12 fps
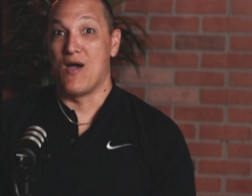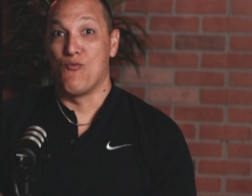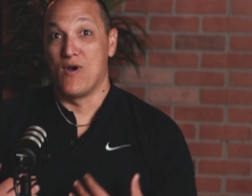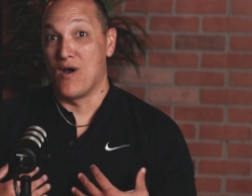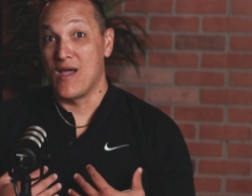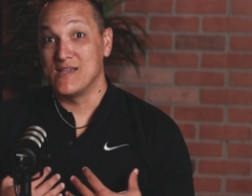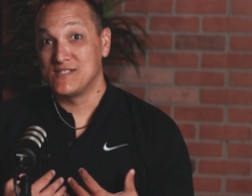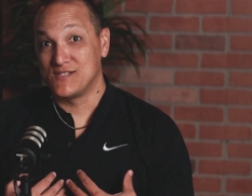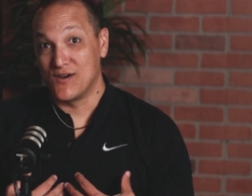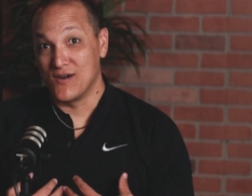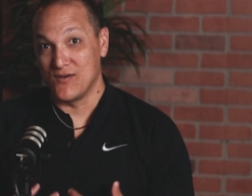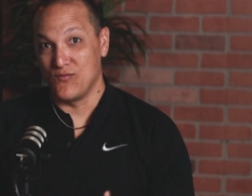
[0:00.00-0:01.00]
where I
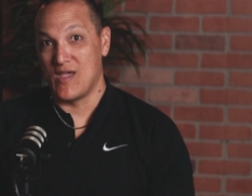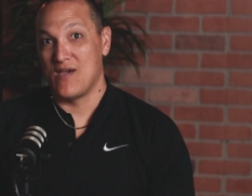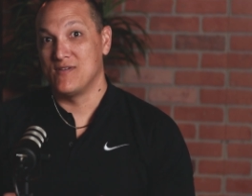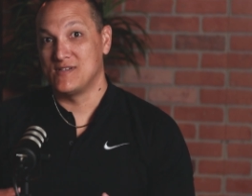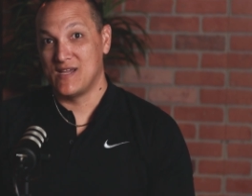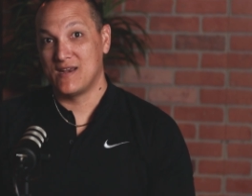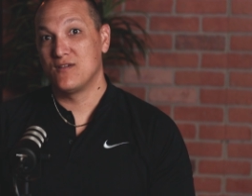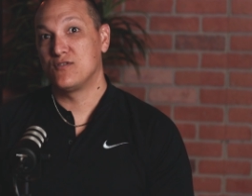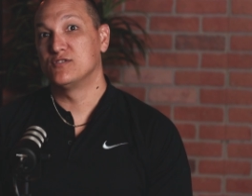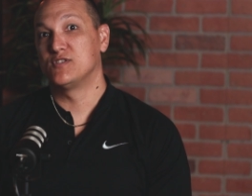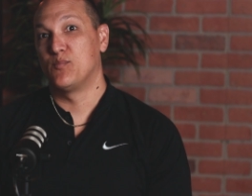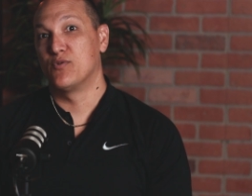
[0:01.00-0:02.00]
started, we have a
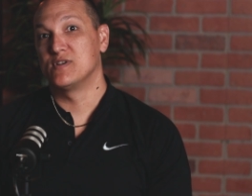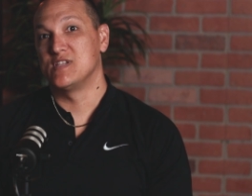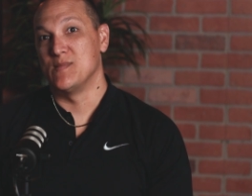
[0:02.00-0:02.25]
technical support